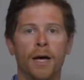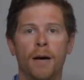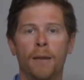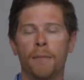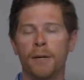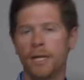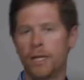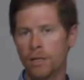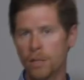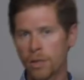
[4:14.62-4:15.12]

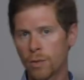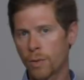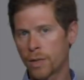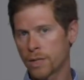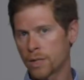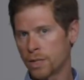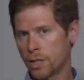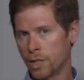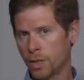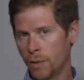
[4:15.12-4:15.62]
But here in the
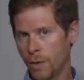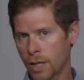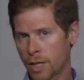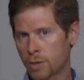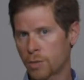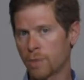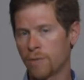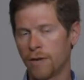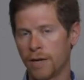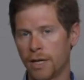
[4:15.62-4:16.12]
western US,
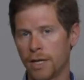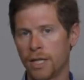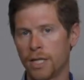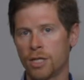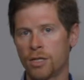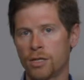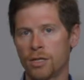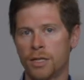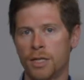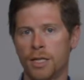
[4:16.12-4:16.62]
we're very
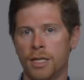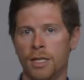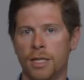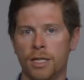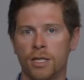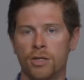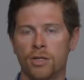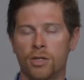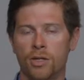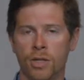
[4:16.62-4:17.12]
interested
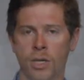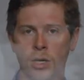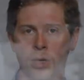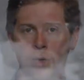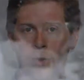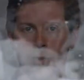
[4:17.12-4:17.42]
in snow.